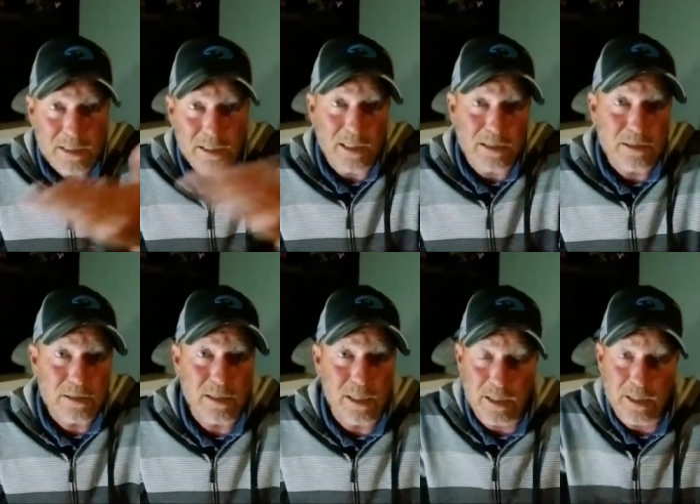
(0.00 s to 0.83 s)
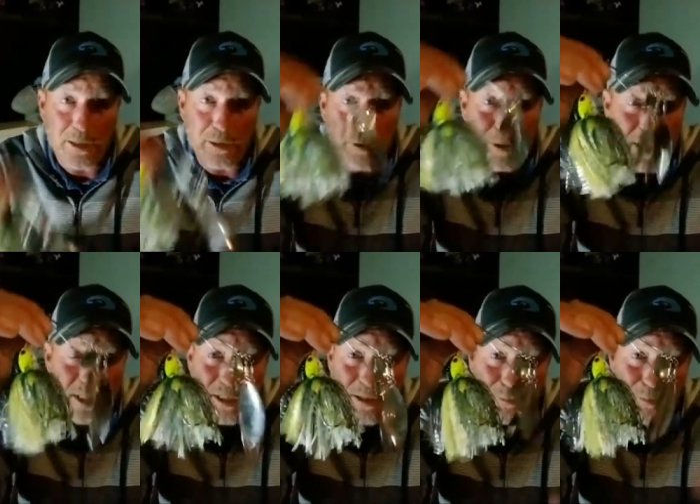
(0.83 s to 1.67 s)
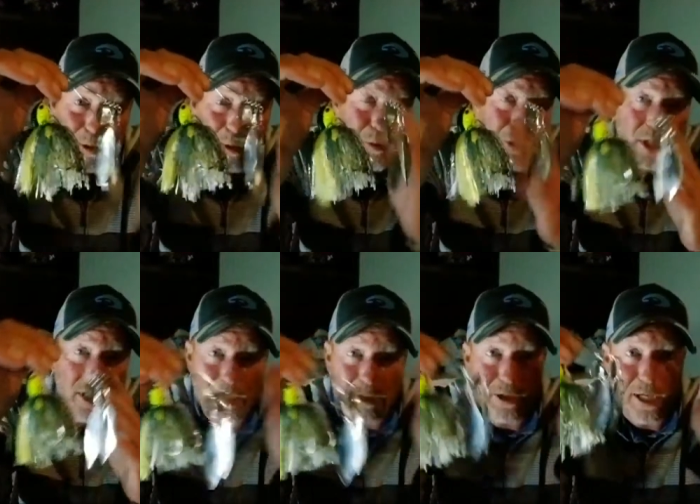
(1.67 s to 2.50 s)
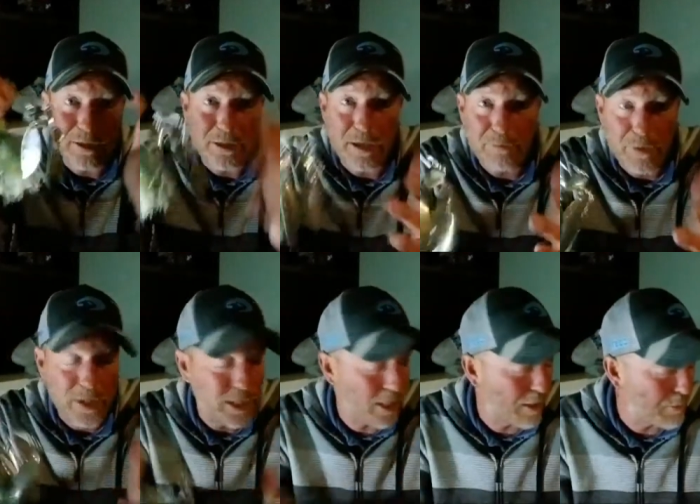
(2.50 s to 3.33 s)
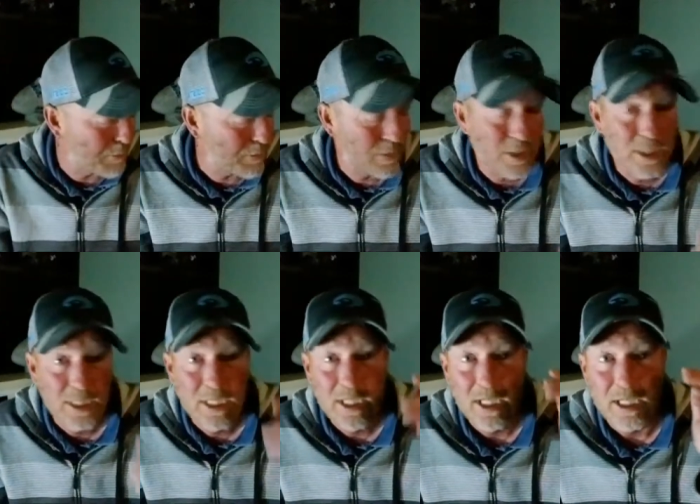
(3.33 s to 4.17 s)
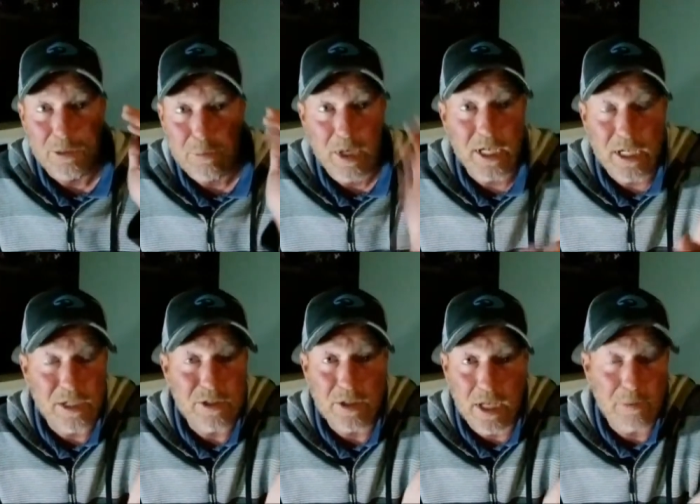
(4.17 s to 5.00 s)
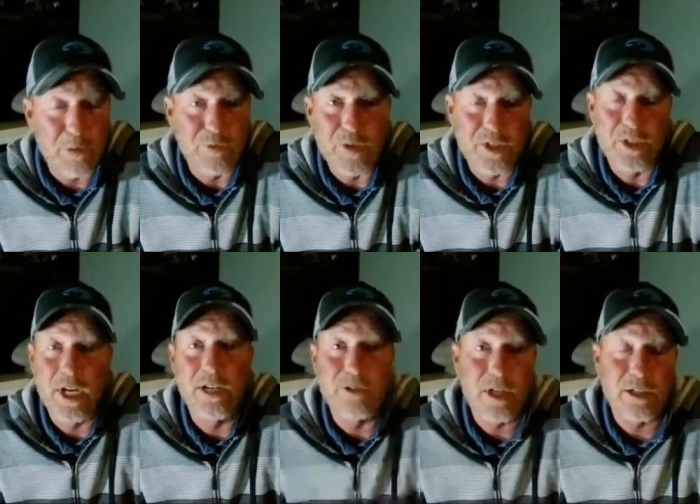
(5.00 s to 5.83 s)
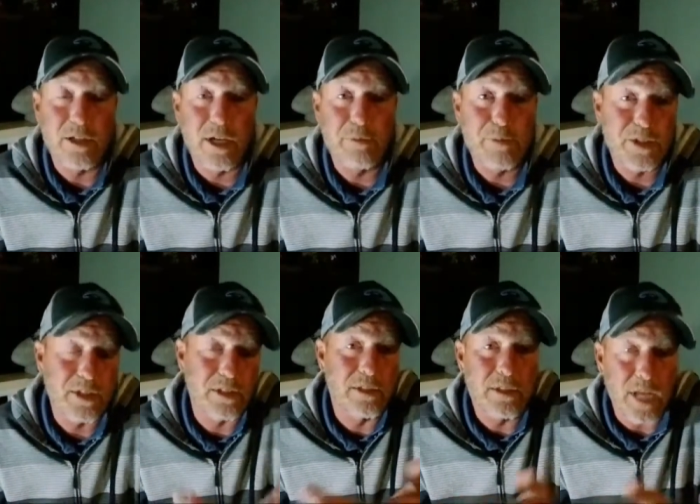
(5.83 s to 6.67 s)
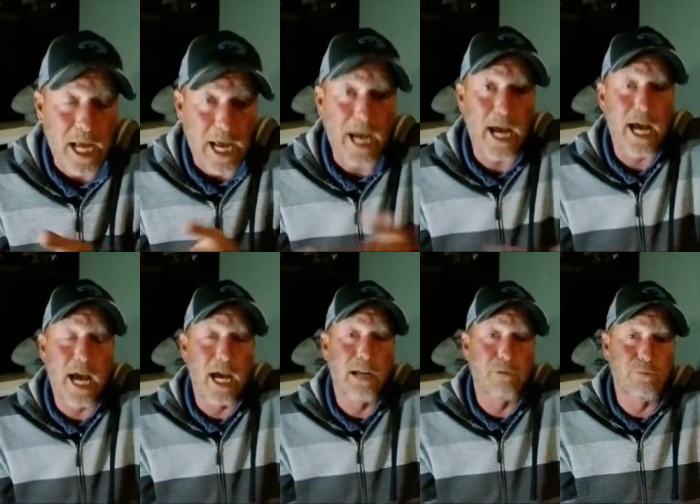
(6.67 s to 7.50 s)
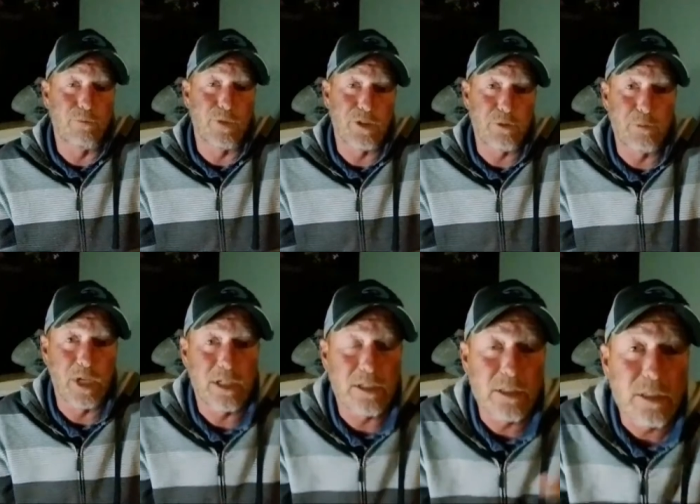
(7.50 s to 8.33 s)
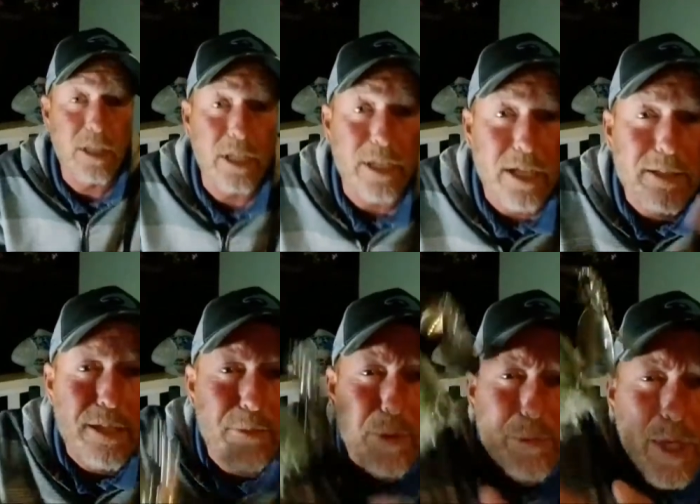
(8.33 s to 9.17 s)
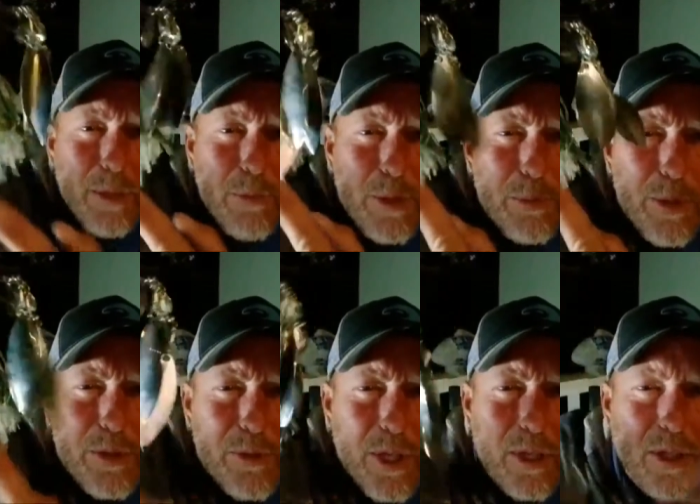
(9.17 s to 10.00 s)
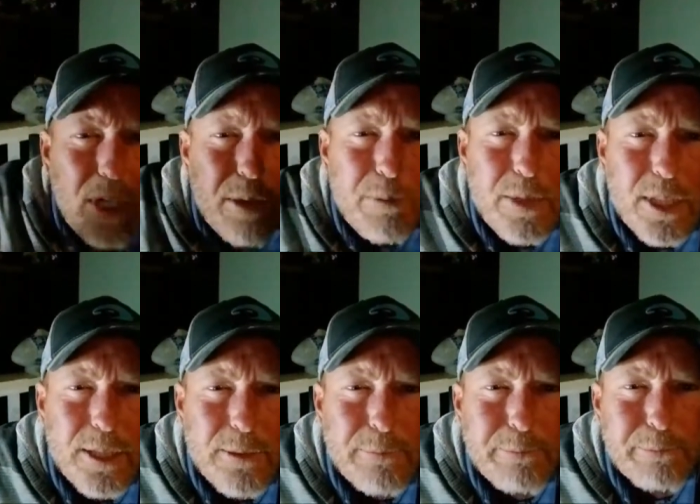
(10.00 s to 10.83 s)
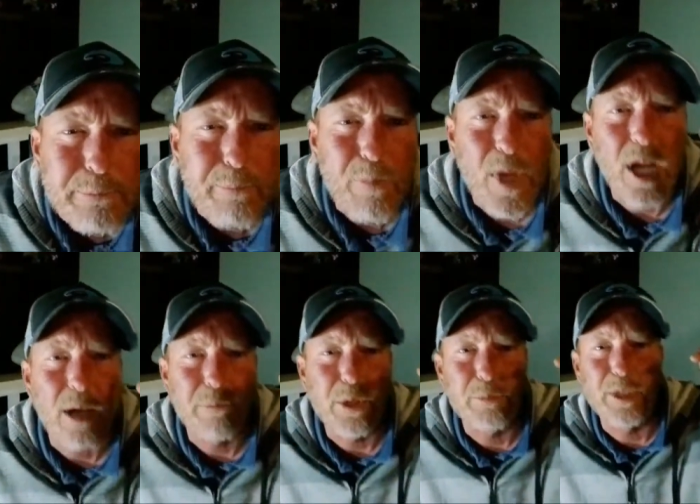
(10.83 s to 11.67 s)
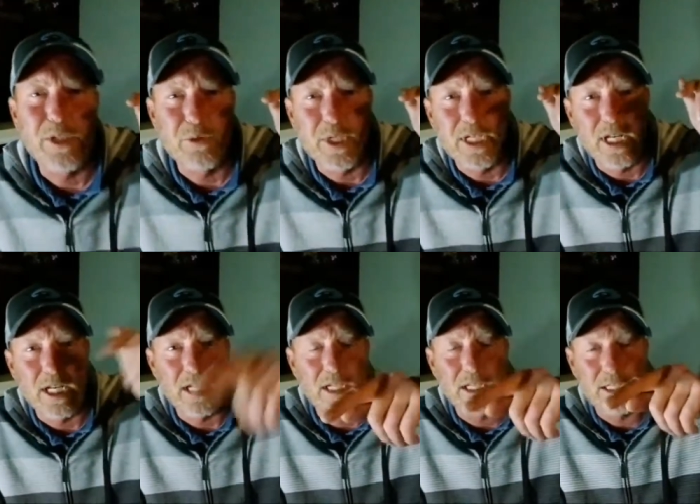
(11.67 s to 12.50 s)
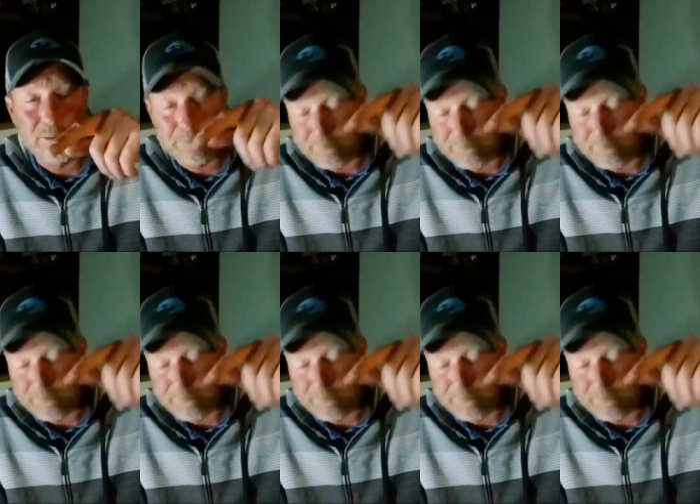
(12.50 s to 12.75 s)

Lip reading: that's kind of the deal with these. Don't worry, you guys will love them when you get them. You'll probably catch a lot more fish than I used to catch on them, just because I don't fish them much. And yes, they work better when you put a trailer on them. I'm going to be doing a